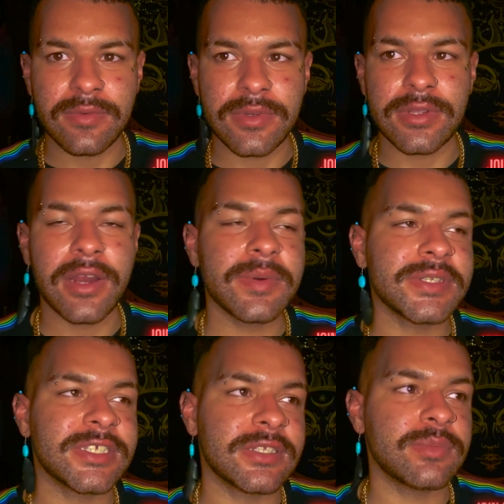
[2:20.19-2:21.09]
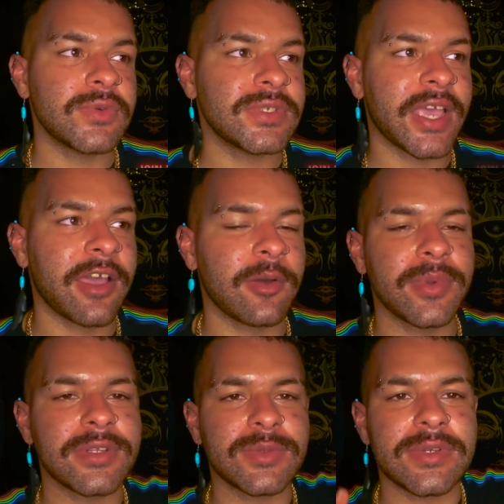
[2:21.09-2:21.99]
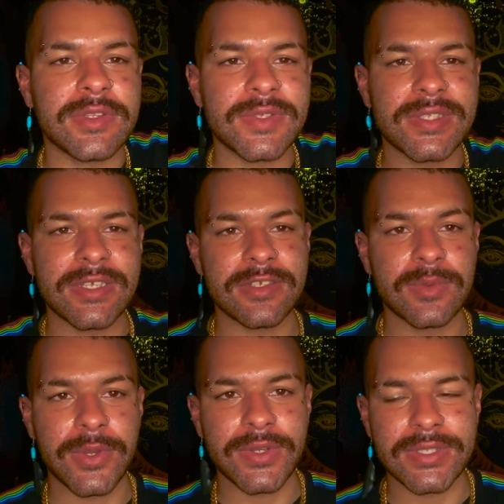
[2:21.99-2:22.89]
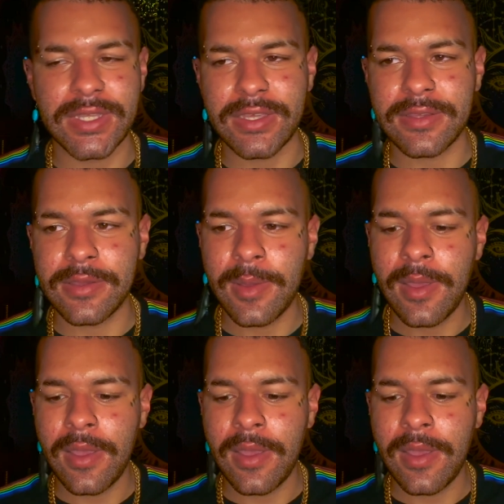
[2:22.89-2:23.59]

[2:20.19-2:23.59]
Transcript: Well, I don't want to say spooked out, but it's one of those things where it's like,